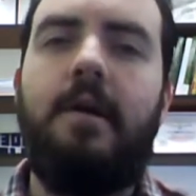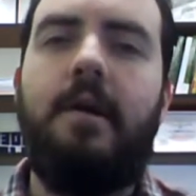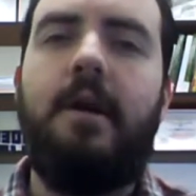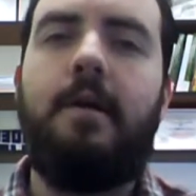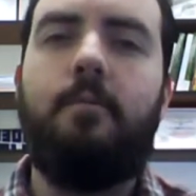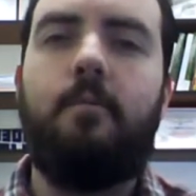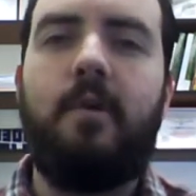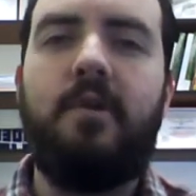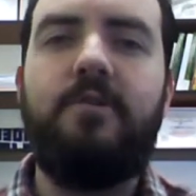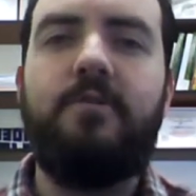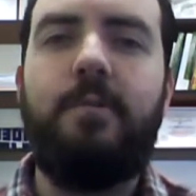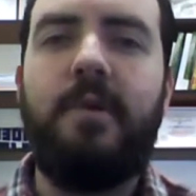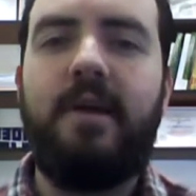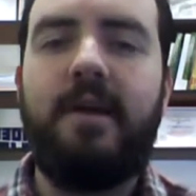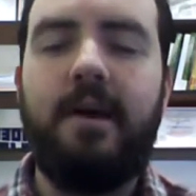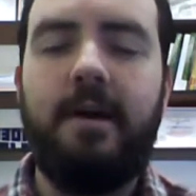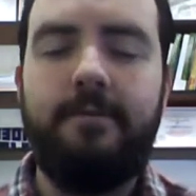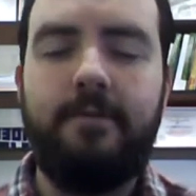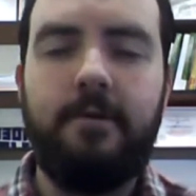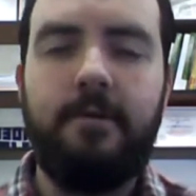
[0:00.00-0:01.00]
And once we
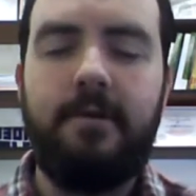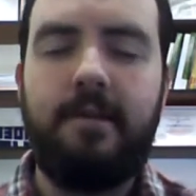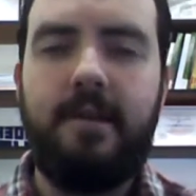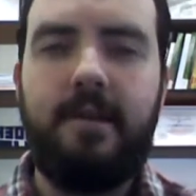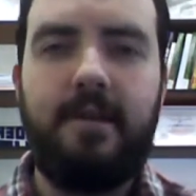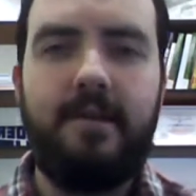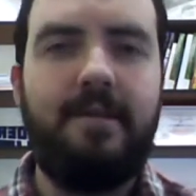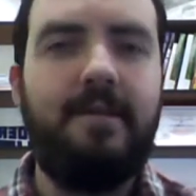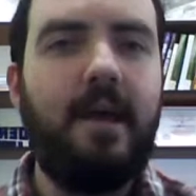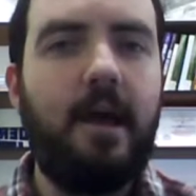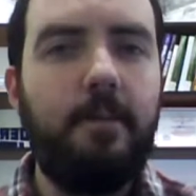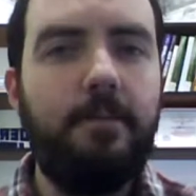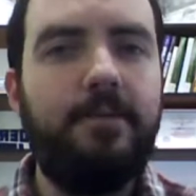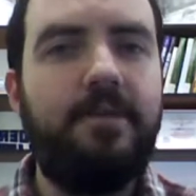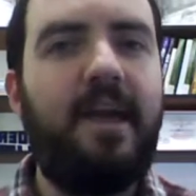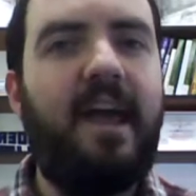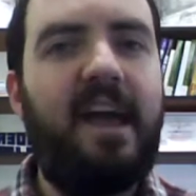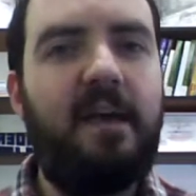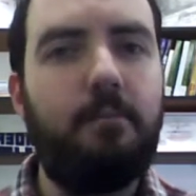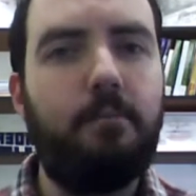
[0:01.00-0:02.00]
cover the
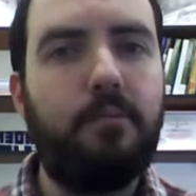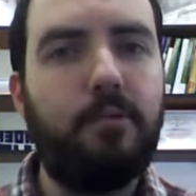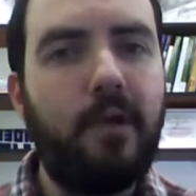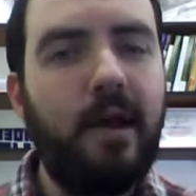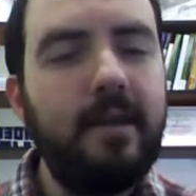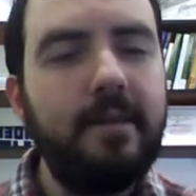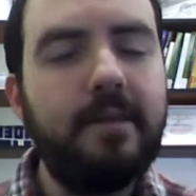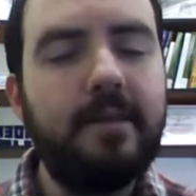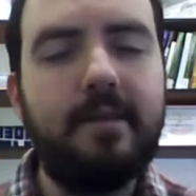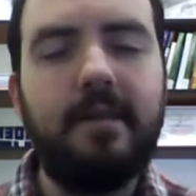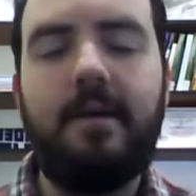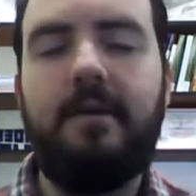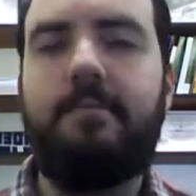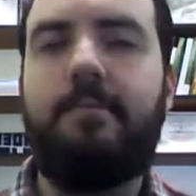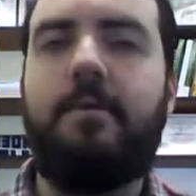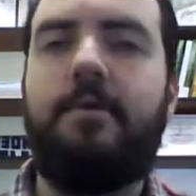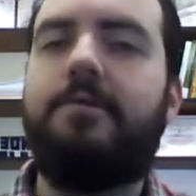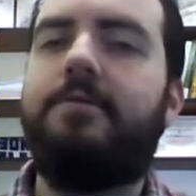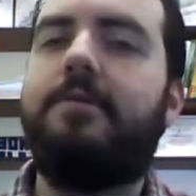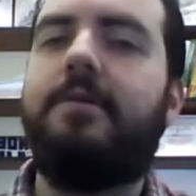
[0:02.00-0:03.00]
depth and breadth
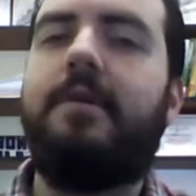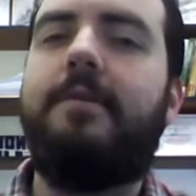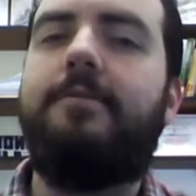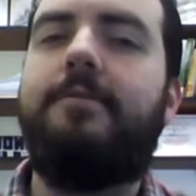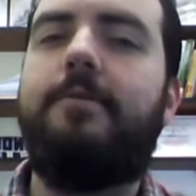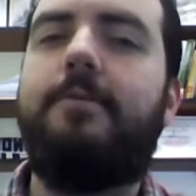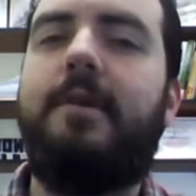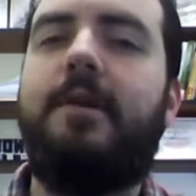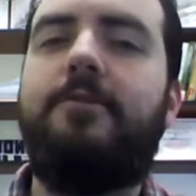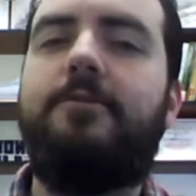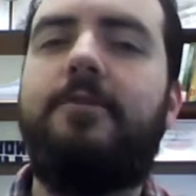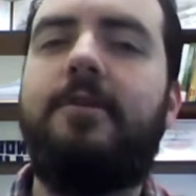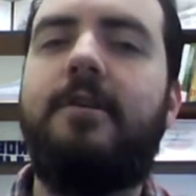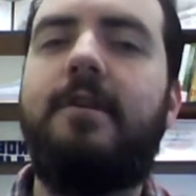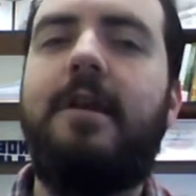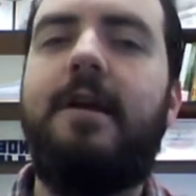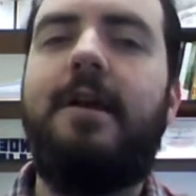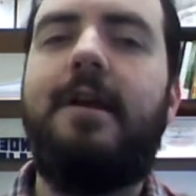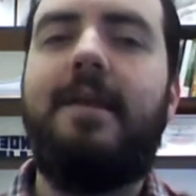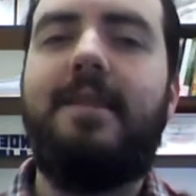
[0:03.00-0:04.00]
of personal
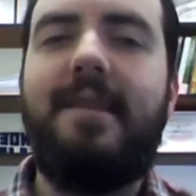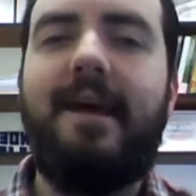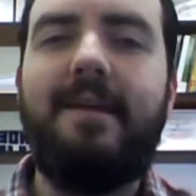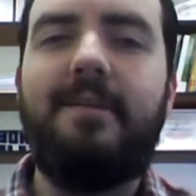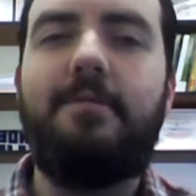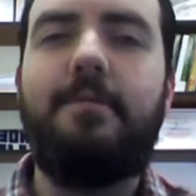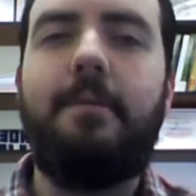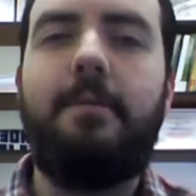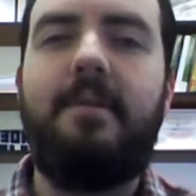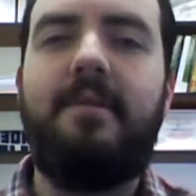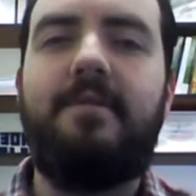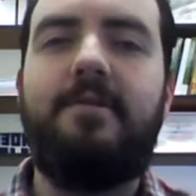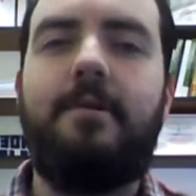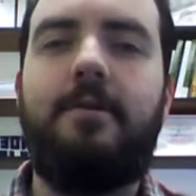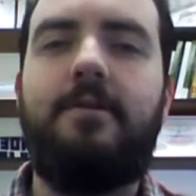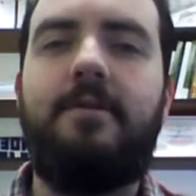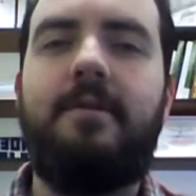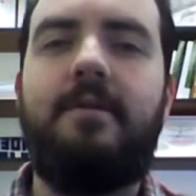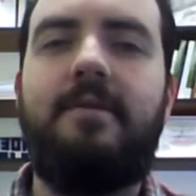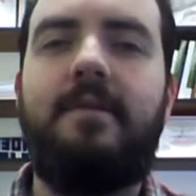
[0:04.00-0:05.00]
information, that's when we
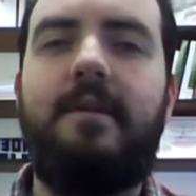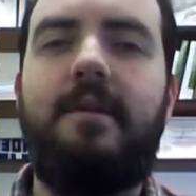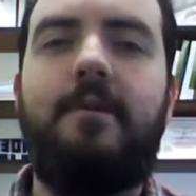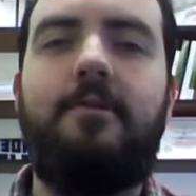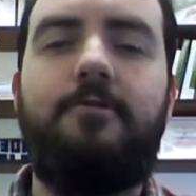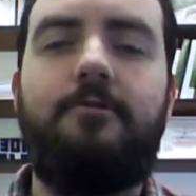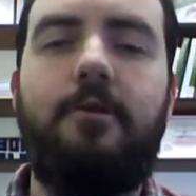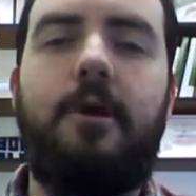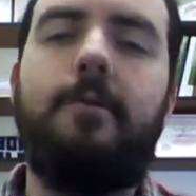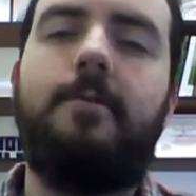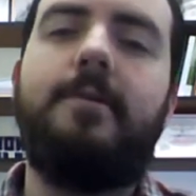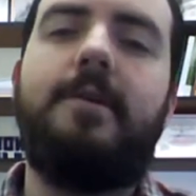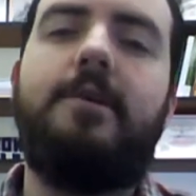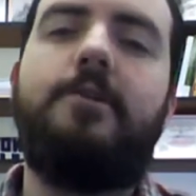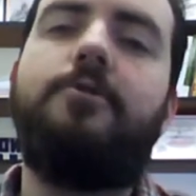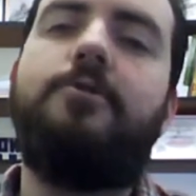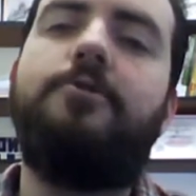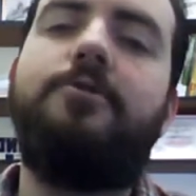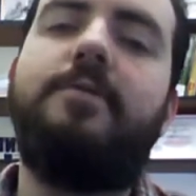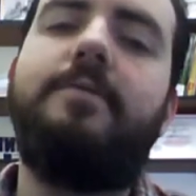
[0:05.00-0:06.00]
start to see a strong
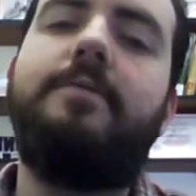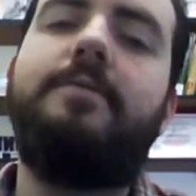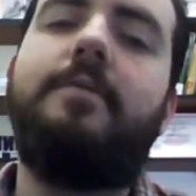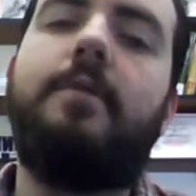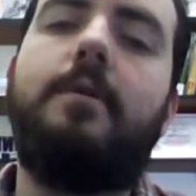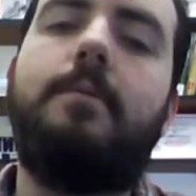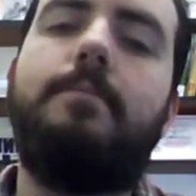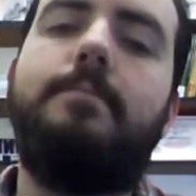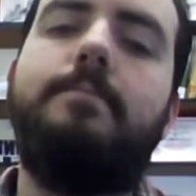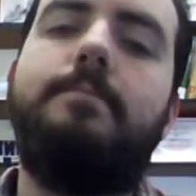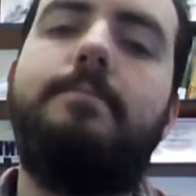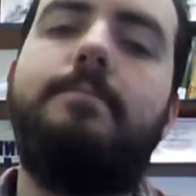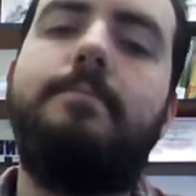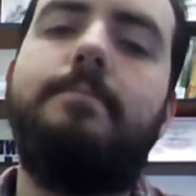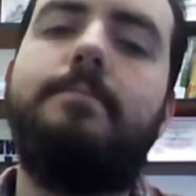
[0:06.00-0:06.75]
relationship form.